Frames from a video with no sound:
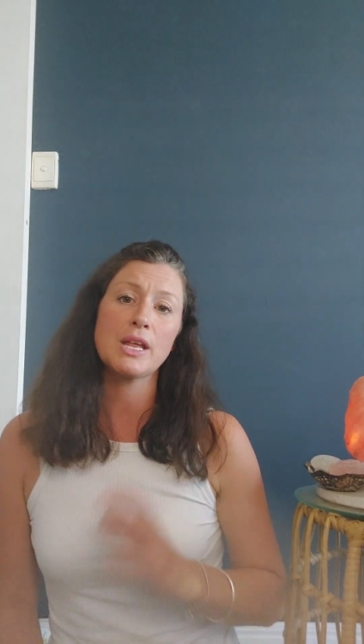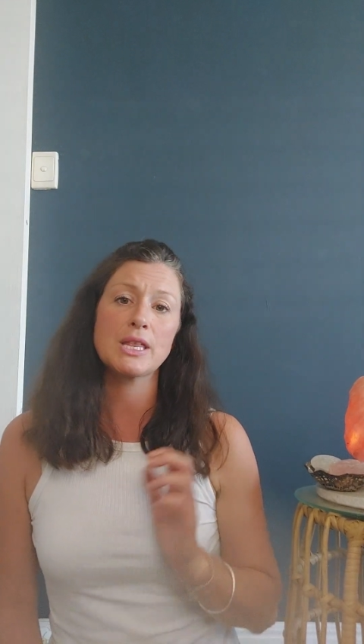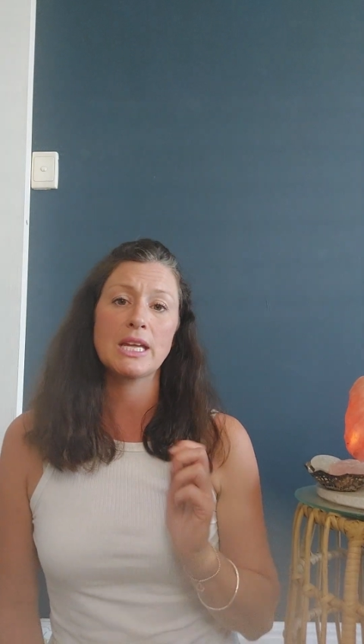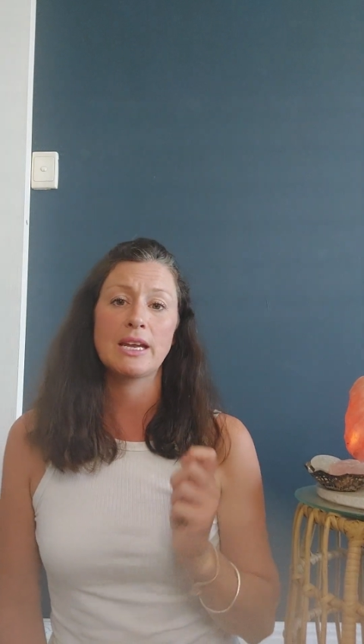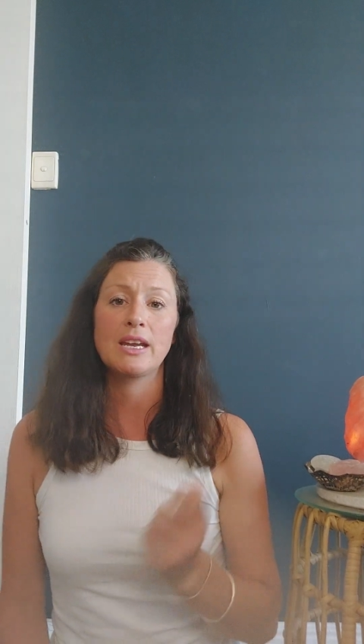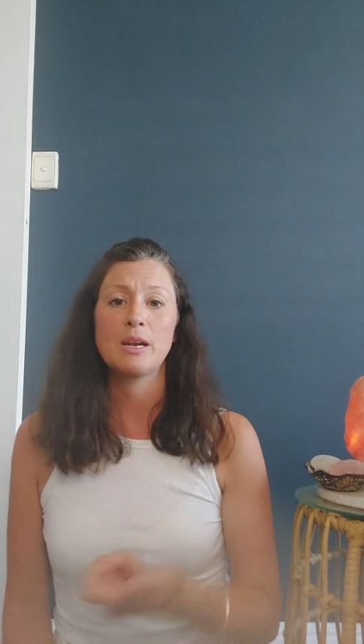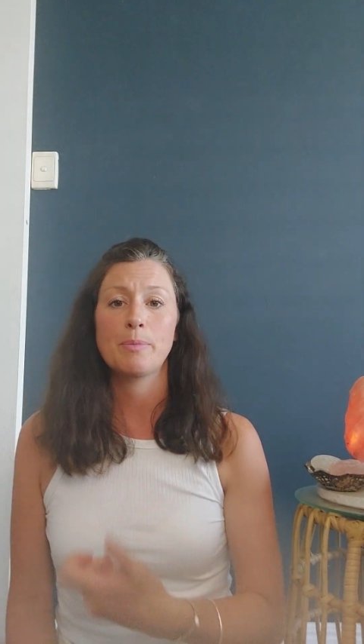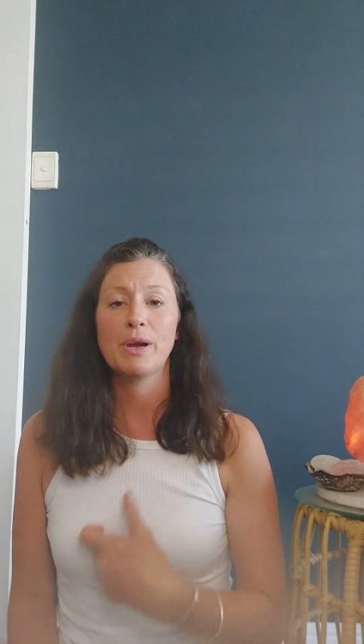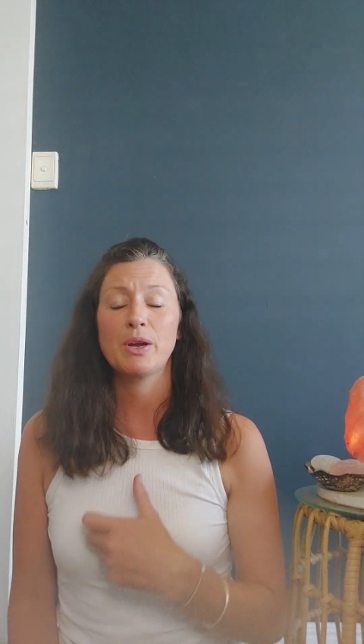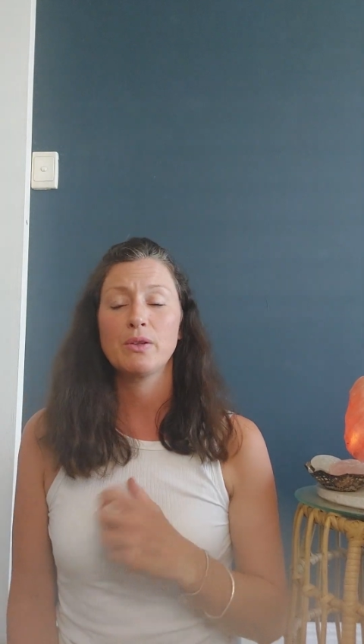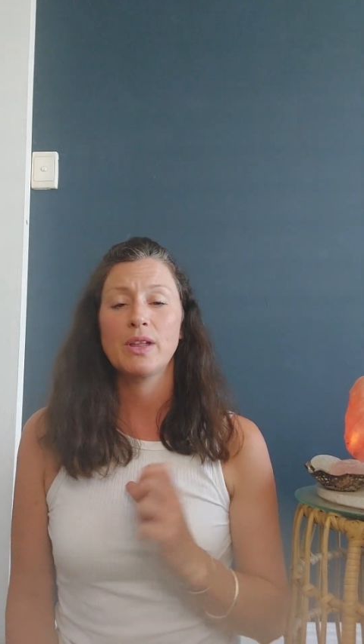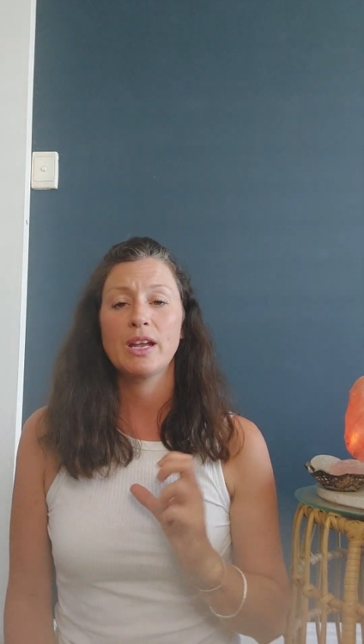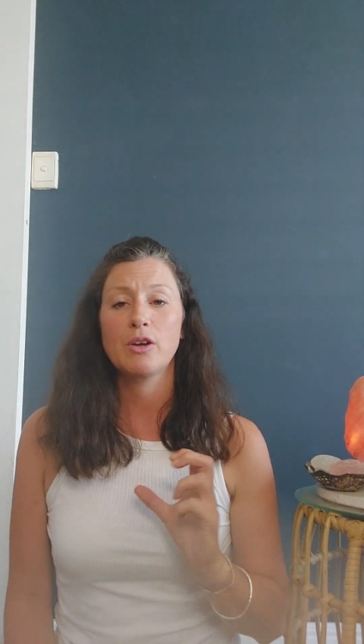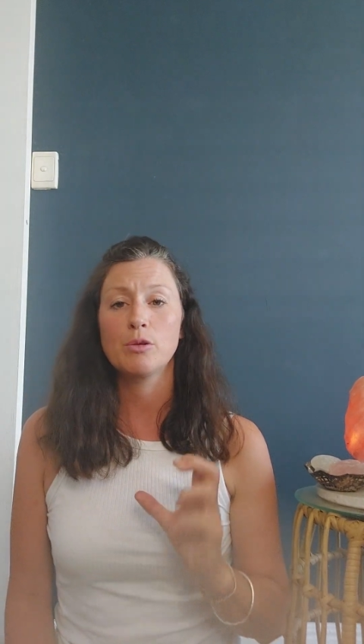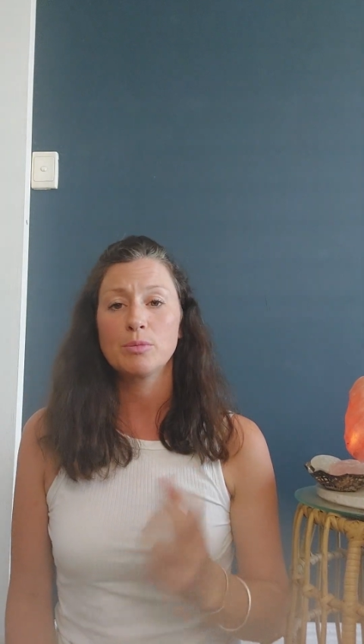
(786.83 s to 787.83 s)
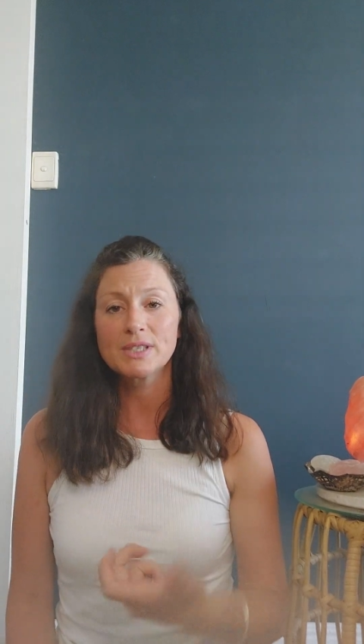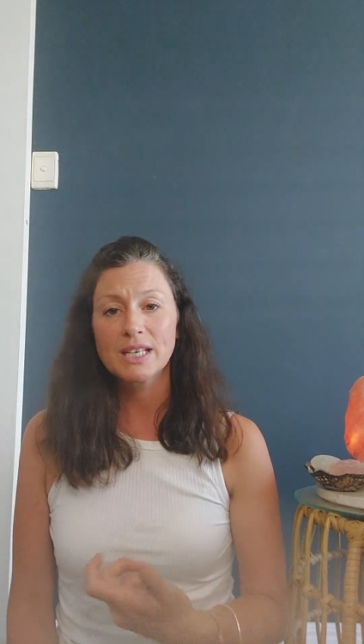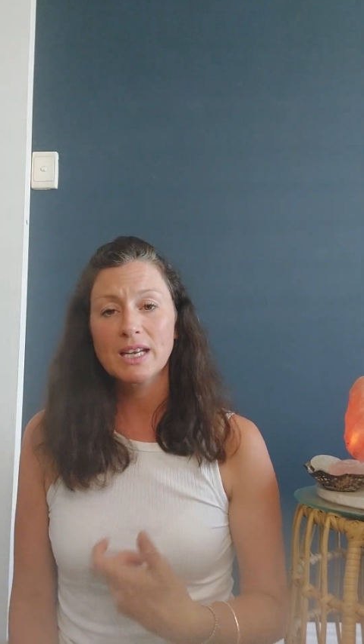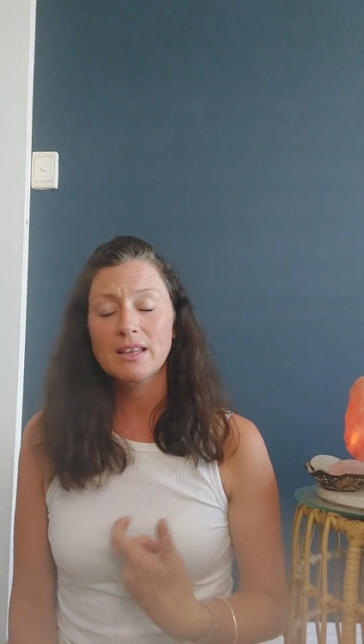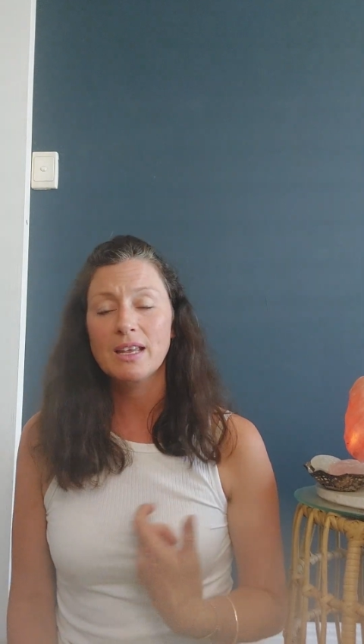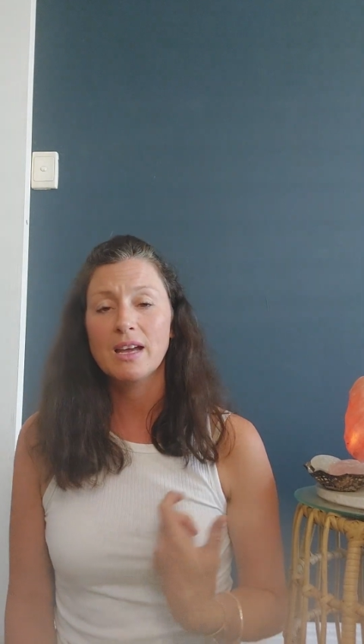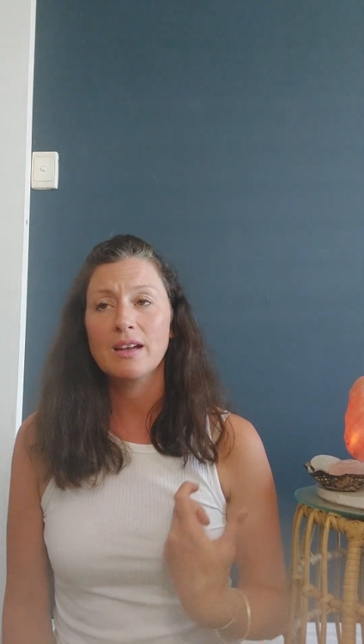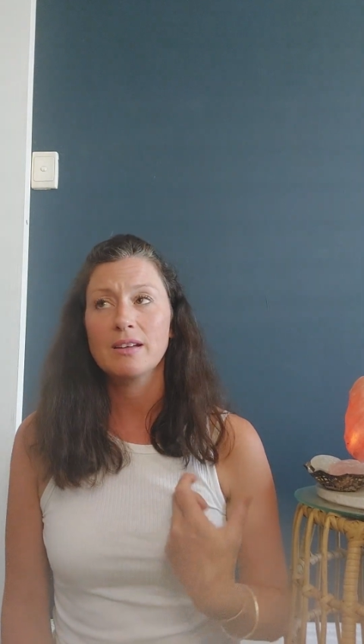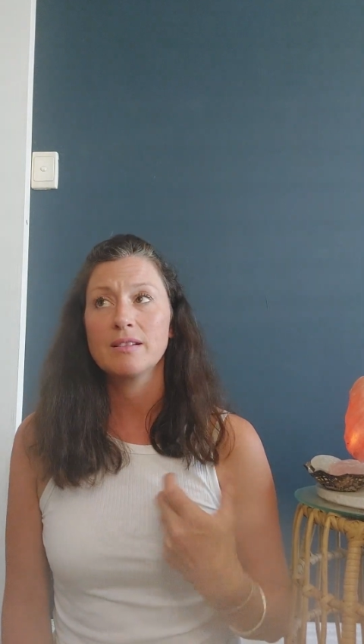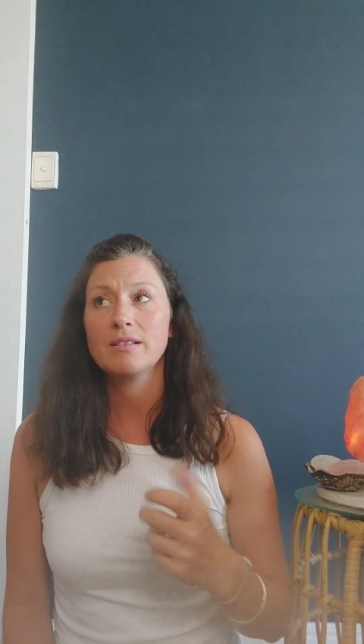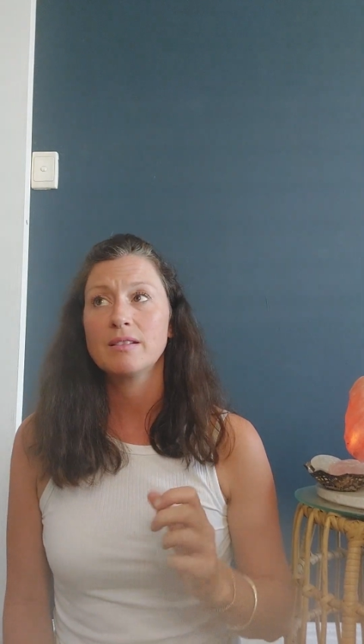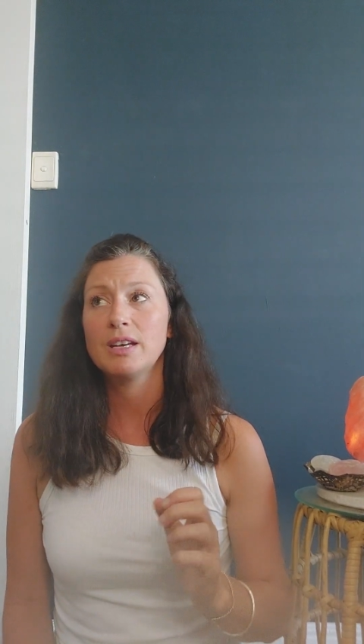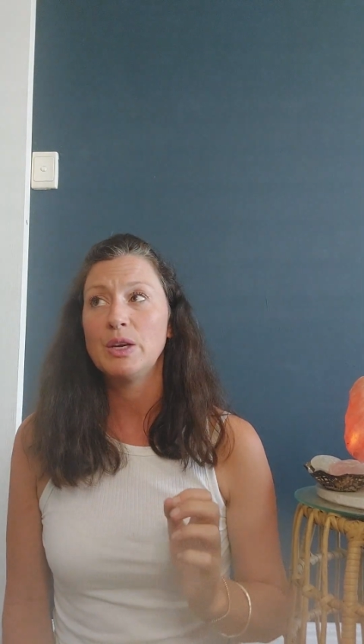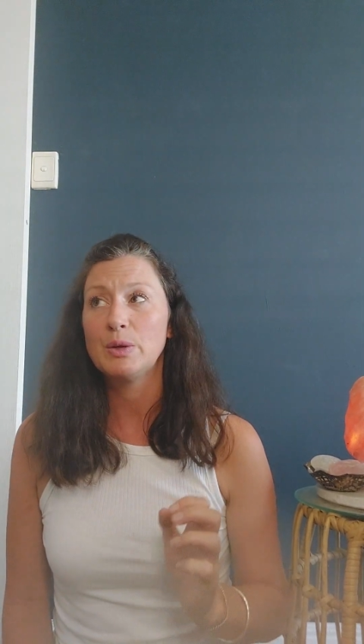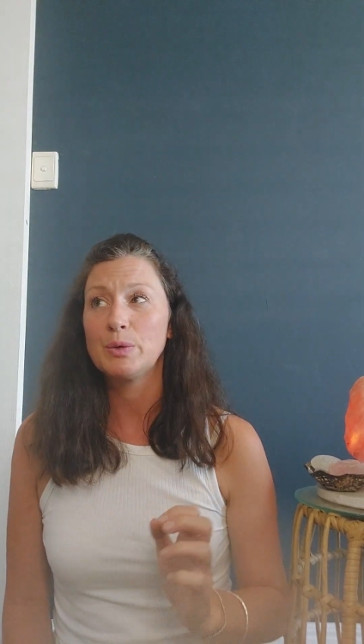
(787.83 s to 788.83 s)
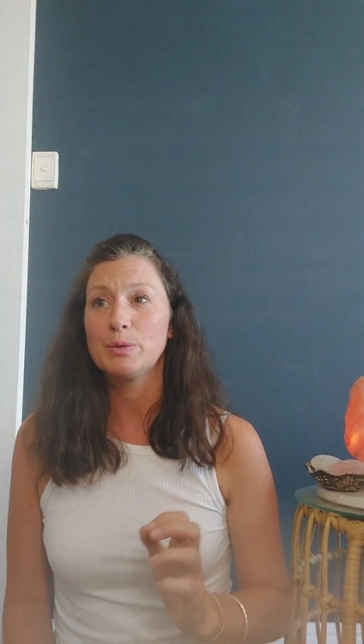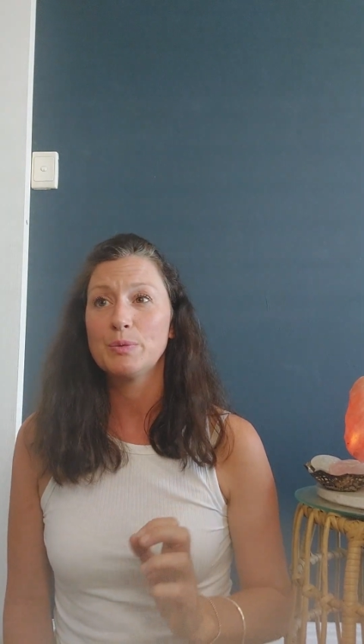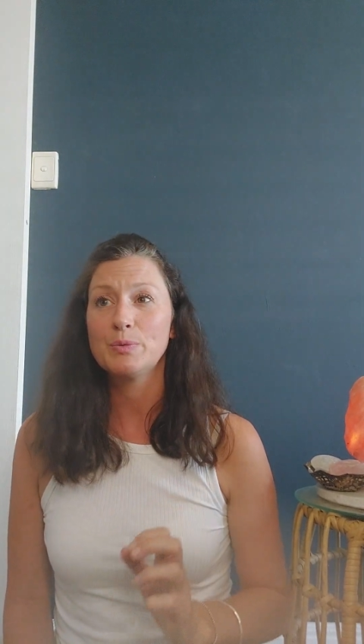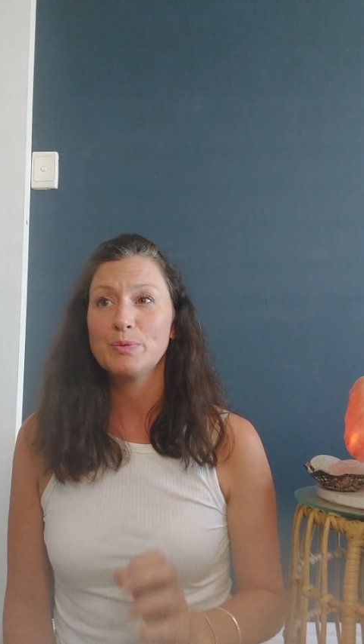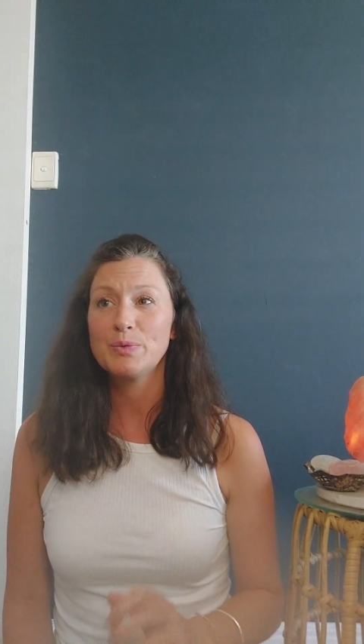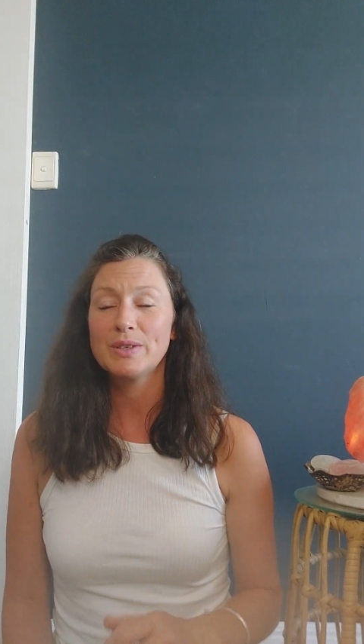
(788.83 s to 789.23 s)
of thinking about like almost like that, you know,